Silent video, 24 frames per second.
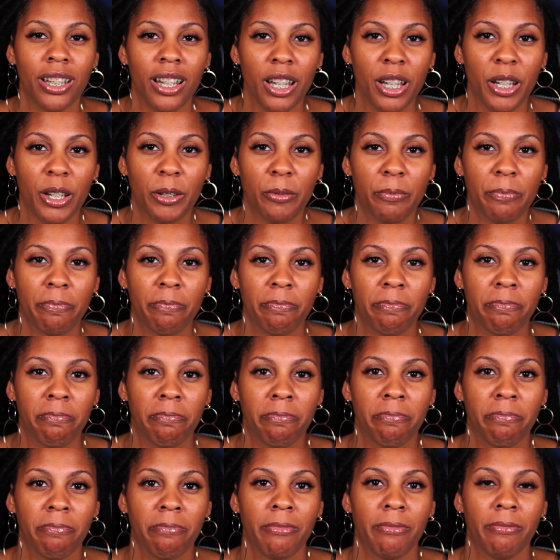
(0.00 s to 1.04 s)
up
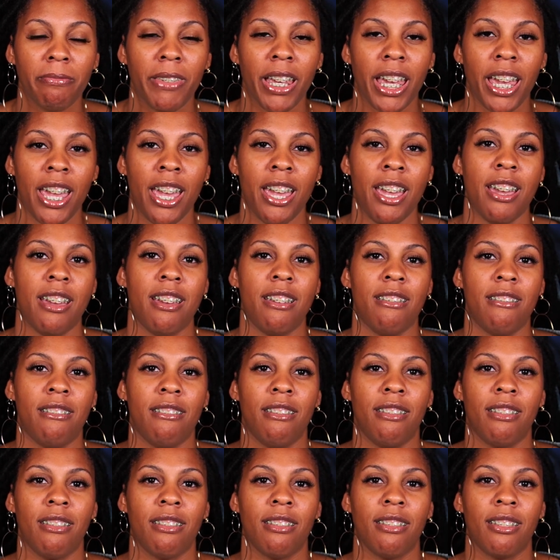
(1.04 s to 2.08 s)

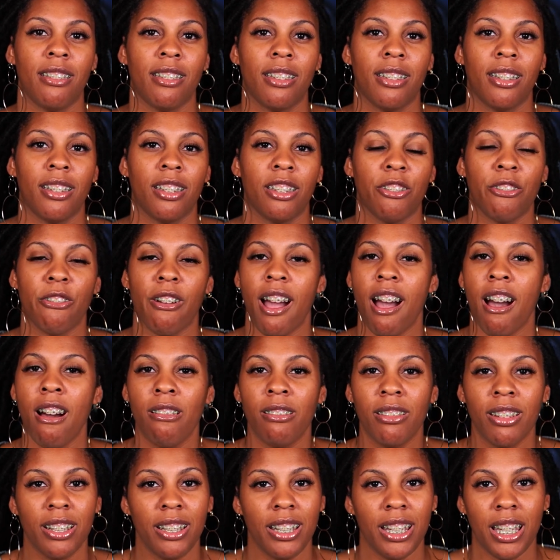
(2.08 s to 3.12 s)
and you're
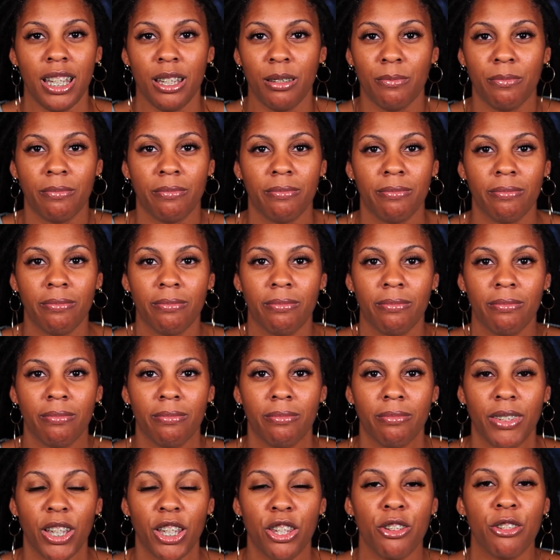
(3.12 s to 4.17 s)
out in the deep
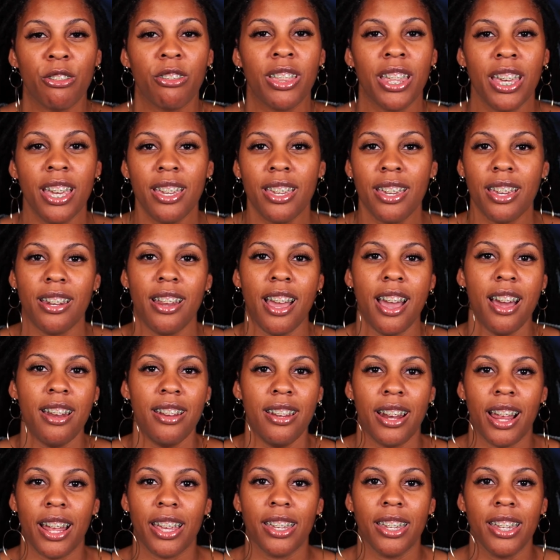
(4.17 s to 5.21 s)
and you're thinking, how
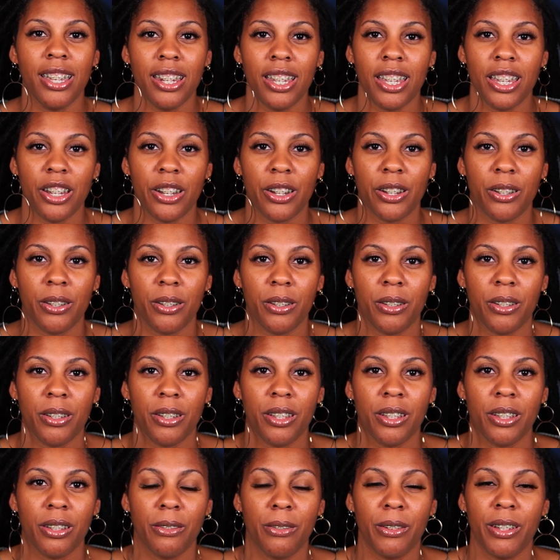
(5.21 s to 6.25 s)
did I get here?
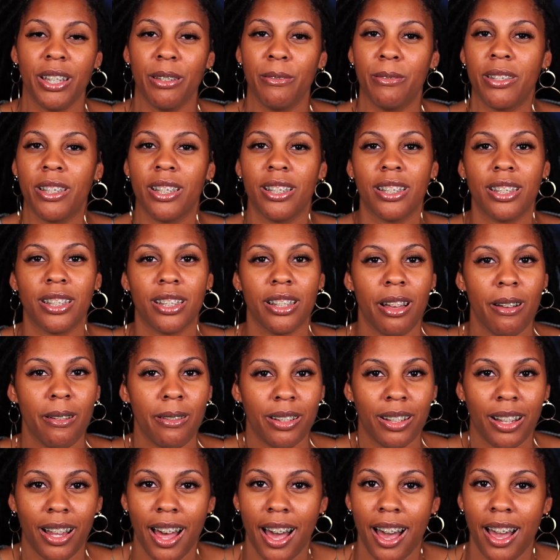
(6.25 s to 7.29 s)
Well, it was a
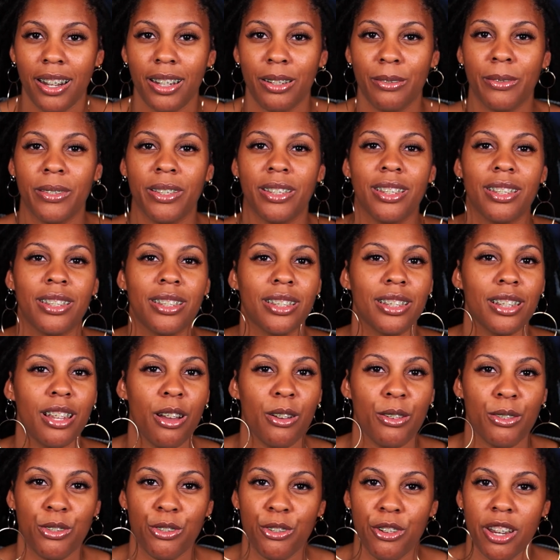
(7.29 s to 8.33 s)
slow glide. It was a
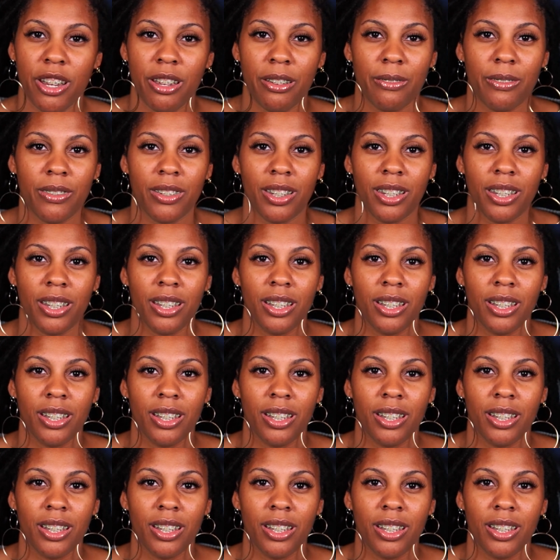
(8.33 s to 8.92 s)
slow drift.